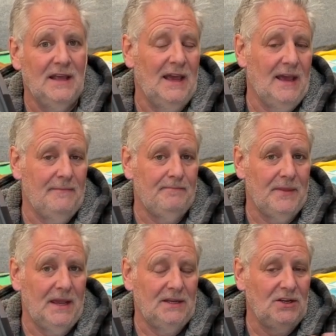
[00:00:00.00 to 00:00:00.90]
um,
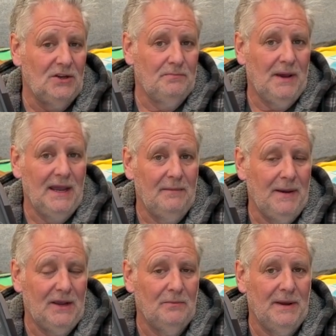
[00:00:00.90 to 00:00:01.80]
and you could buy a
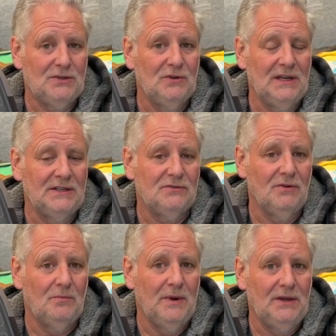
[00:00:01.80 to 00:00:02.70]
backup battery later
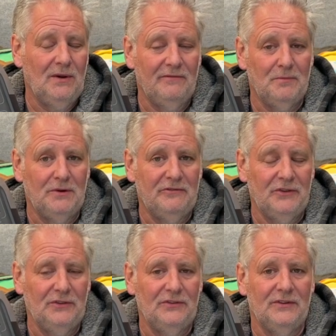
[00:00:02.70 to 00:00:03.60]
on when you have more
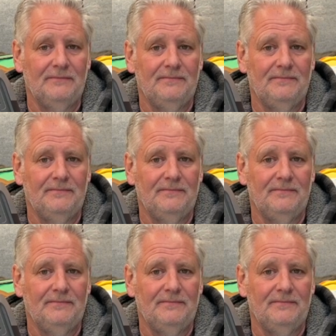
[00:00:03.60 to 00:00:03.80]
funds.